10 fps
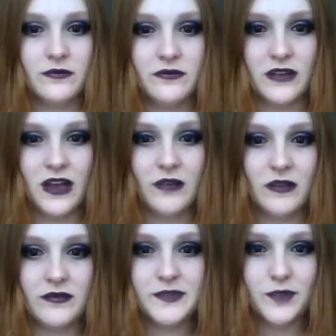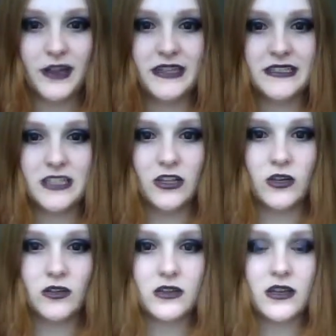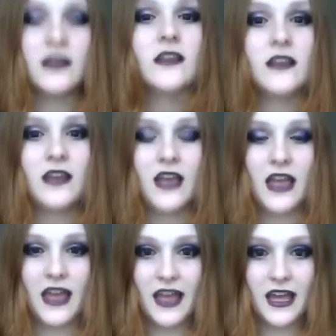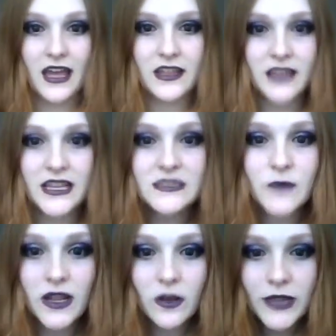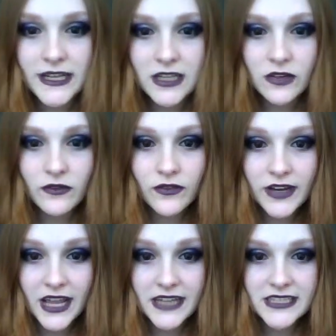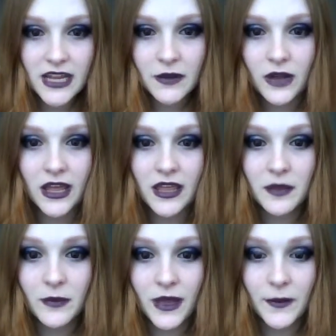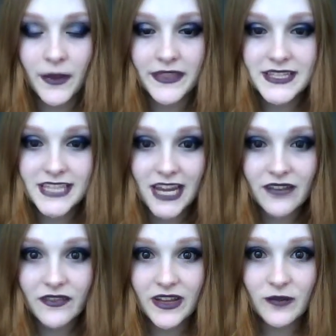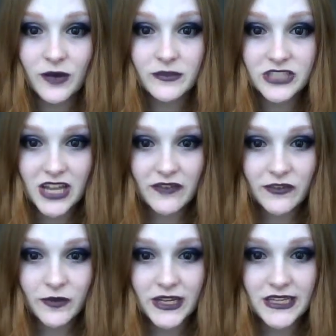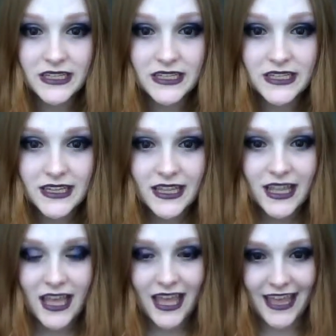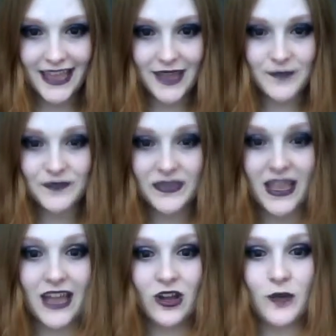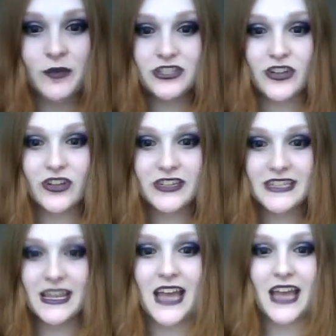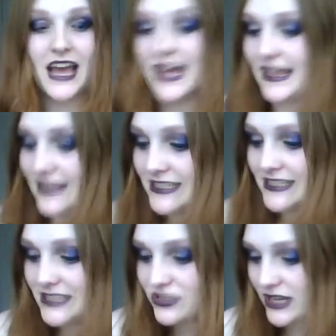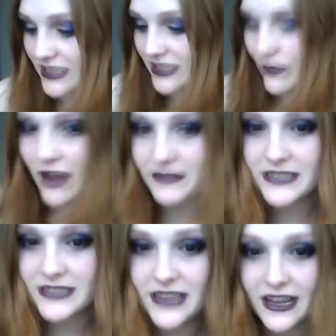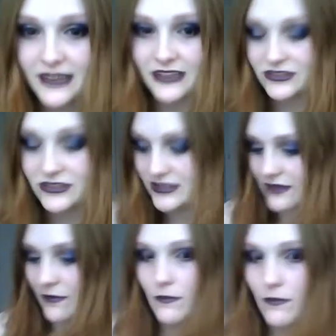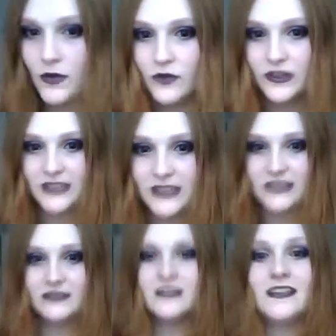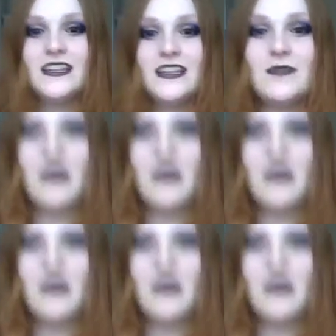how I will spray it to look. And that is my completed look for a night out. I wear this kind of thing pretty much every week. I hope you enjoyed it. This is the dress I'm wearing tonight. I'll just move a little. You may